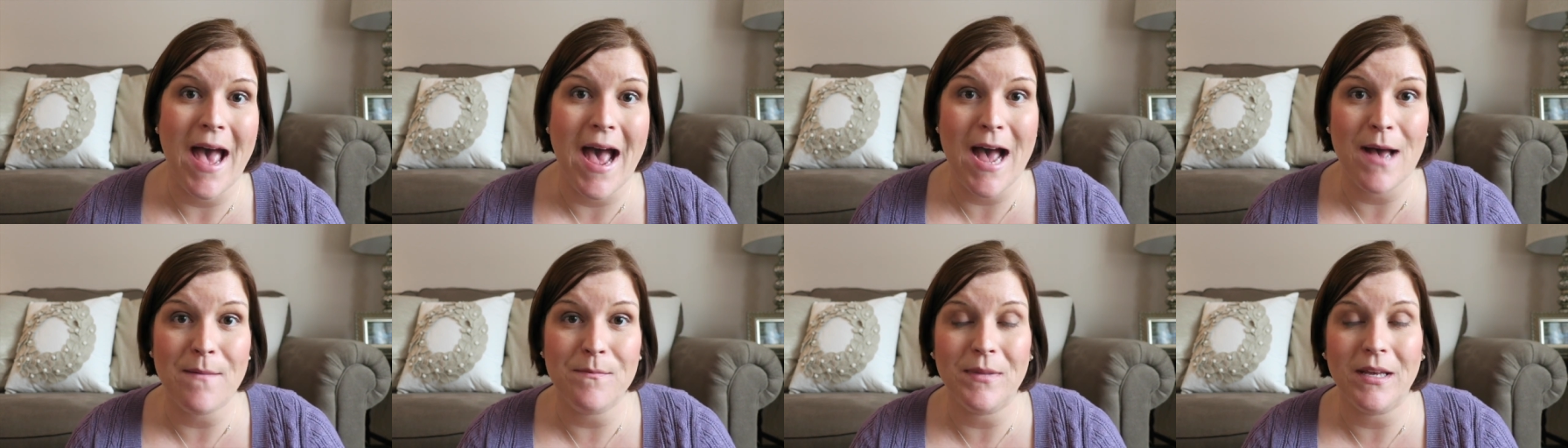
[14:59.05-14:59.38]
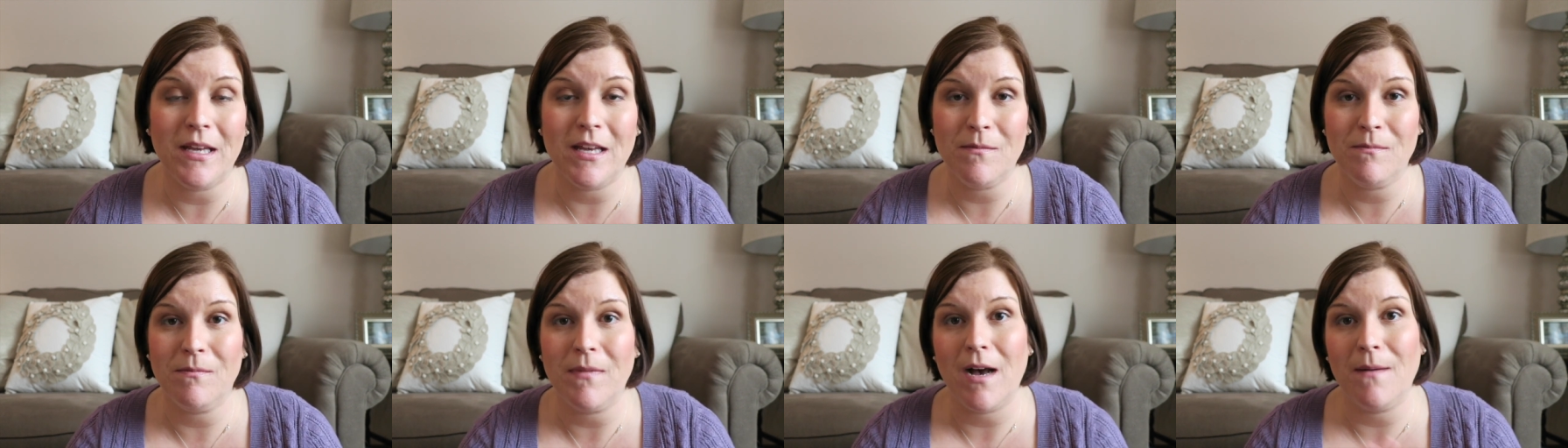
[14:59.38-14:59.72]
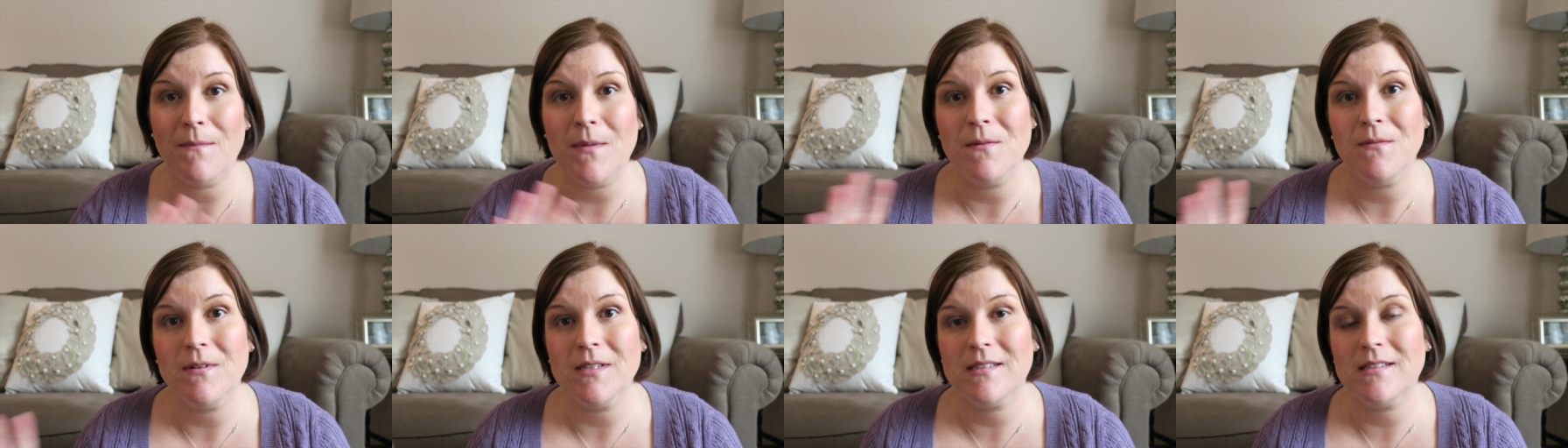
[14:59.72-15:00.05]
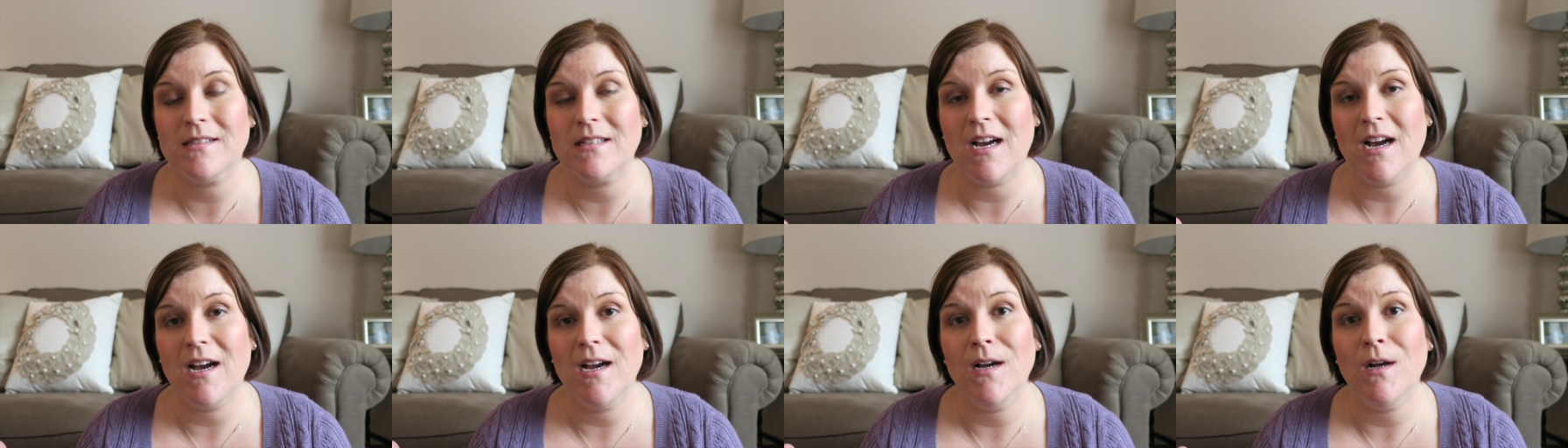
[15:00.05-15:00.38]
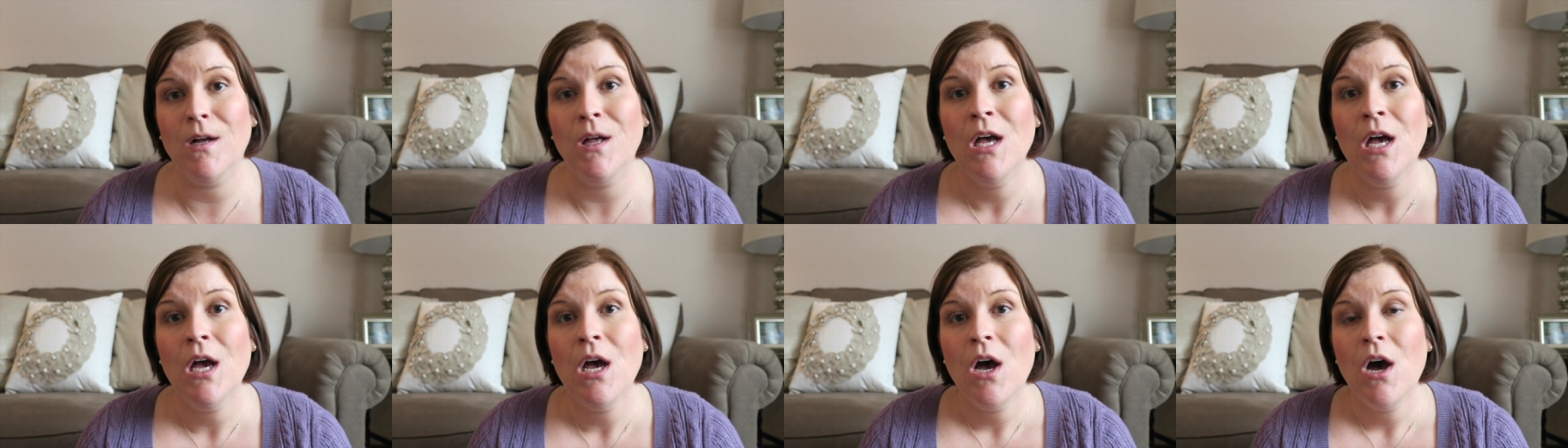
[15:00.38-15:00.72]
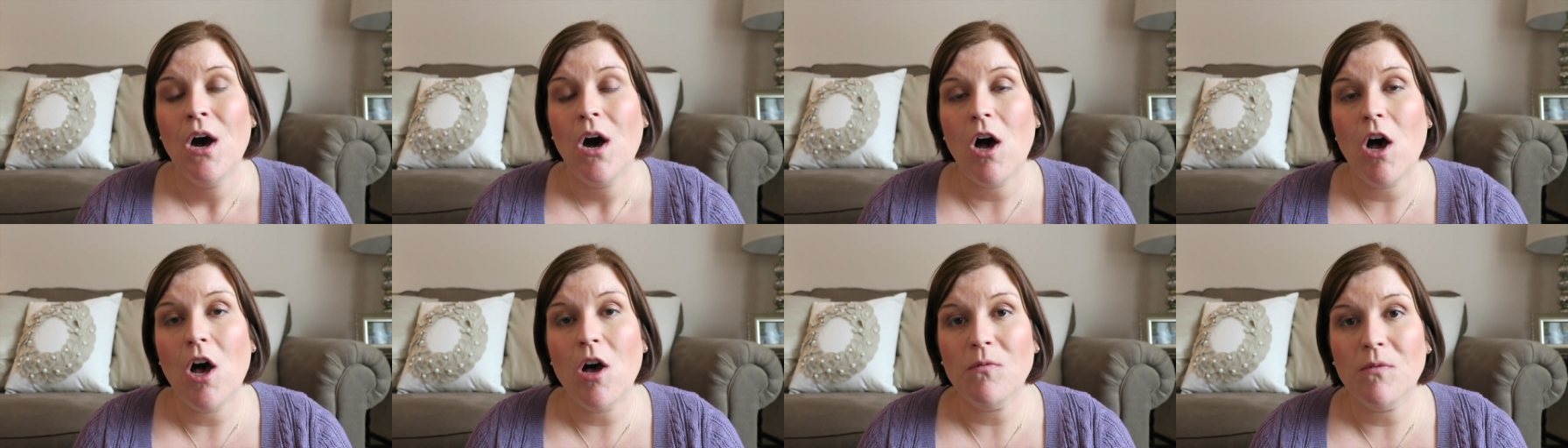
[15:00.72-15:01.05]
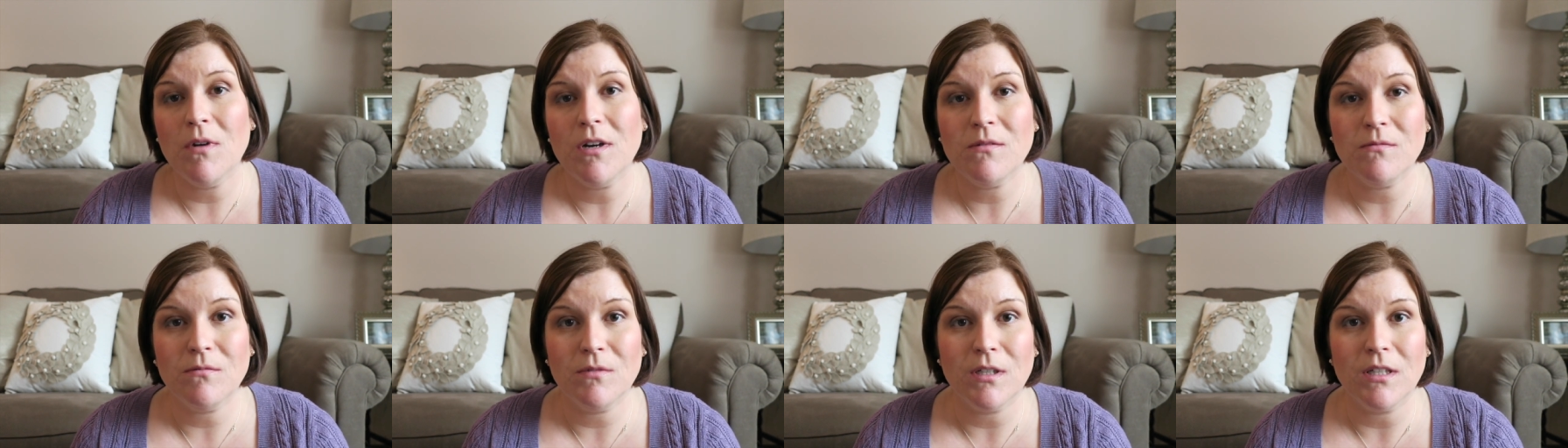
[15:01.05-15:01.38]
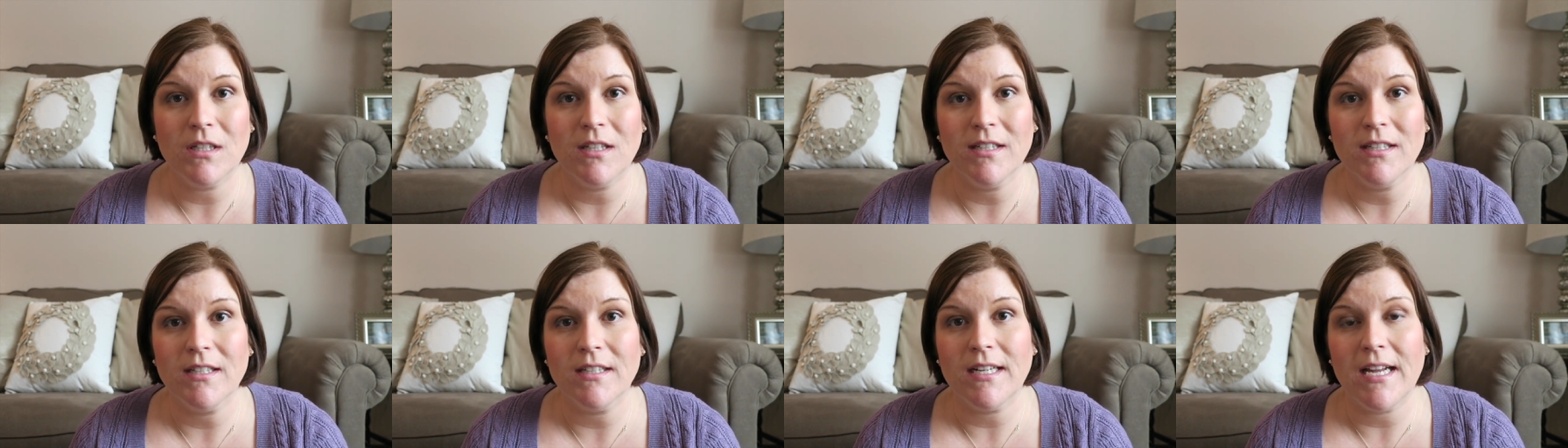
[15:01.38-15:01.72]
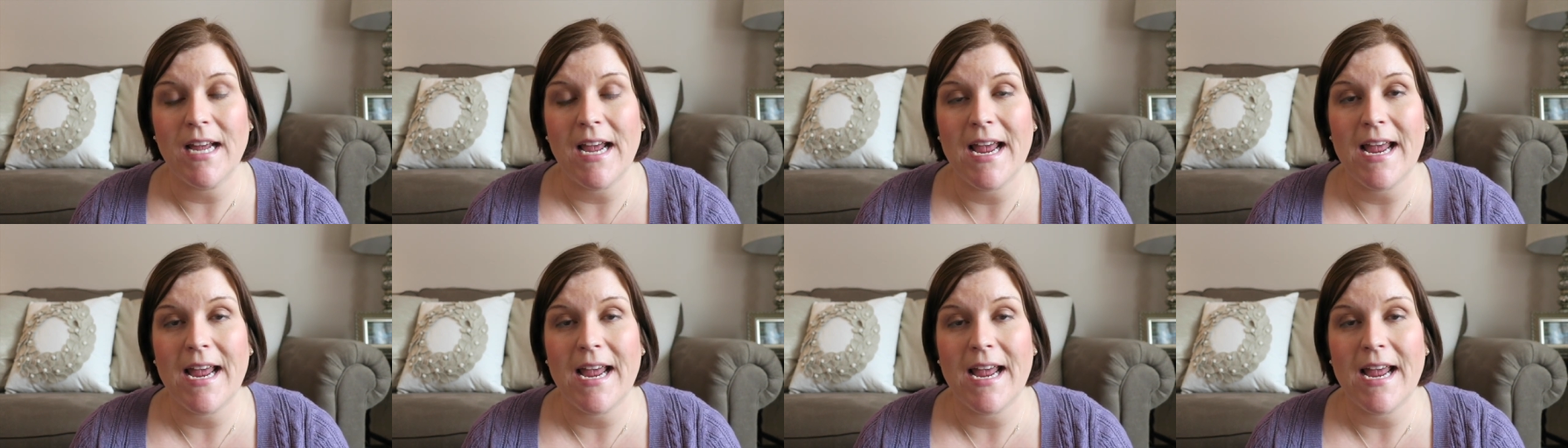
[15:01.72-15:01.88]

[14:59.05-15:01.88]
at Being Mommy with Style, all one word,